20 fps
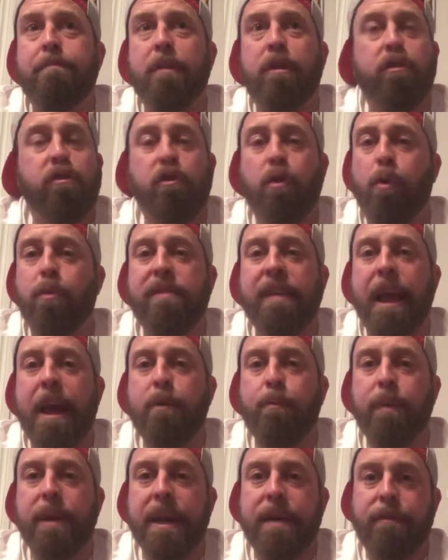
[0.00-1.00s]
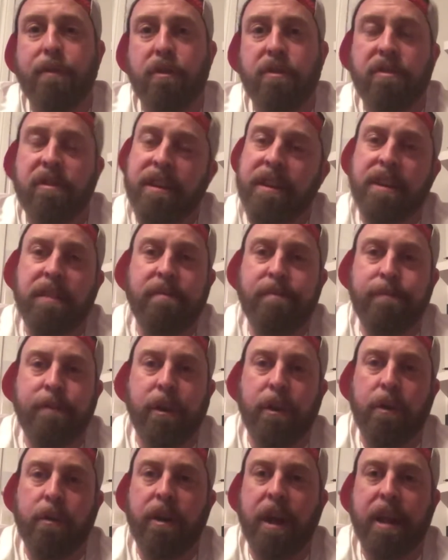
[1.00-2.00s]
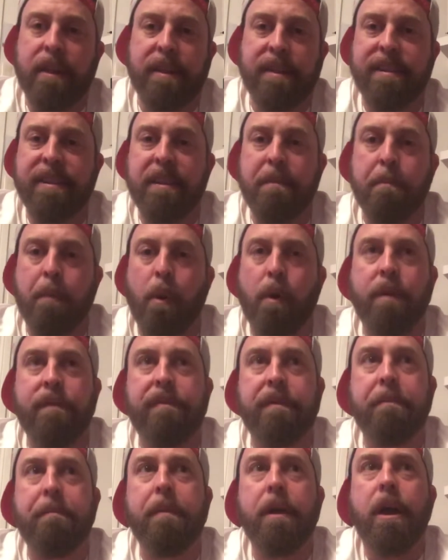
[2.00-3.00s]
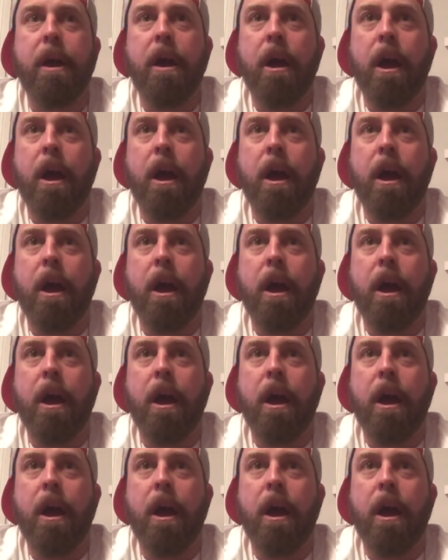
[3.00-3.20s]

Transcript: so sad we never, you know, got to see more of him.